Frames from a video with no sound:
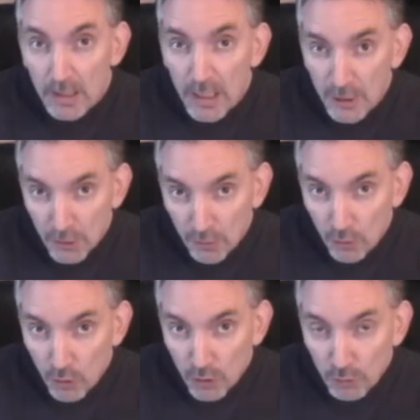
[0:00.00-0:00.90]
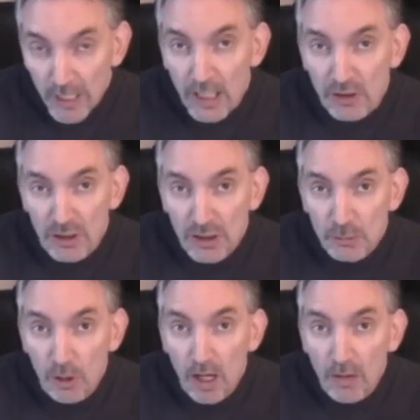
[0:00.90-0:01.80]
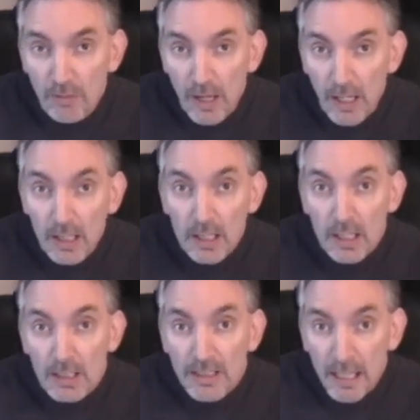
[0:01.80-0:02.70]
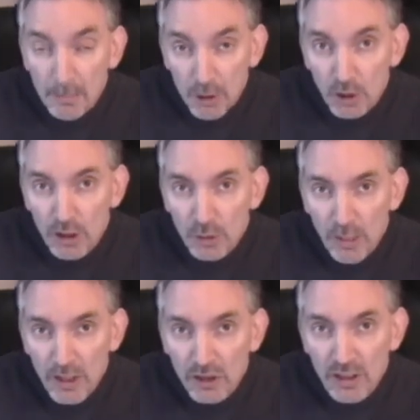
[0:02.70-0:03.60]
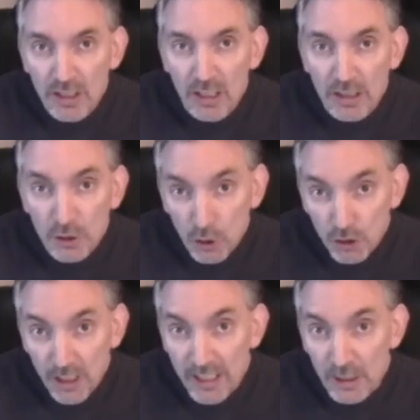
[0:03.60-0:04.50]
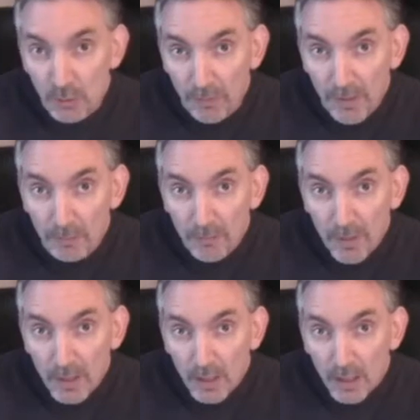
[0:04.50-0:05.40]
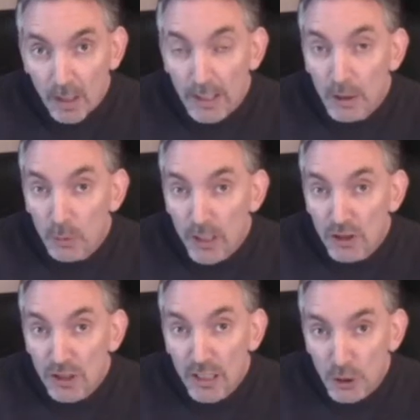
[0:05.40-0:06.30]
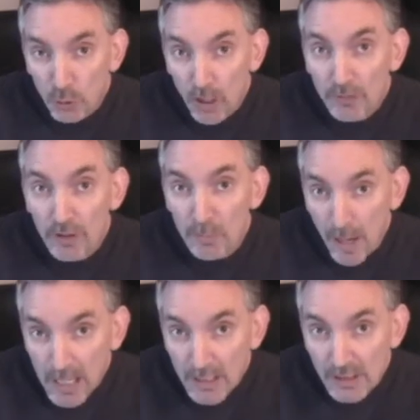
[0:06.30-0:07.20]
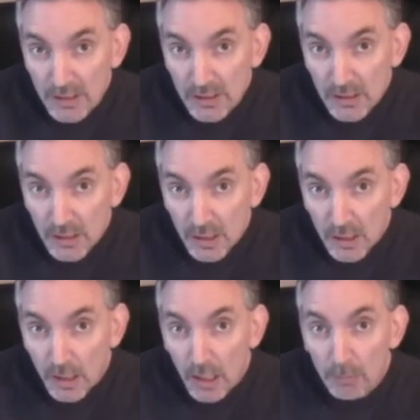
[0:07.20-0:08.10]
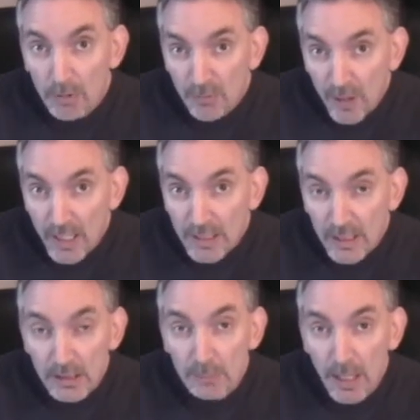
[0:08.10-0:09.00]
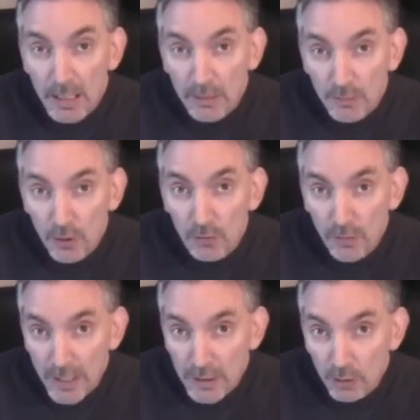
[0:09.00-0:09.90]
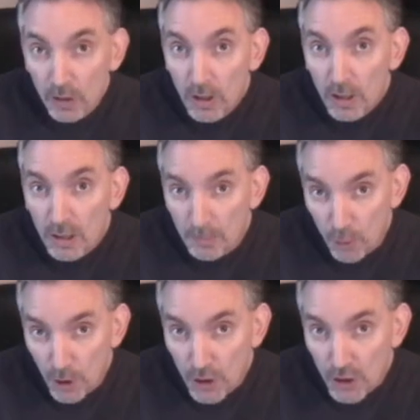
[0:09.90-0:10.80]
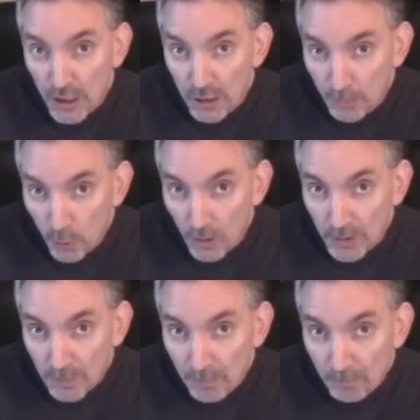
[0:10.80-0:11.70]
Each of those reactions will have a chemical equation associated with it, an equation that you'll have to balance and provide as part of your final laboratory report.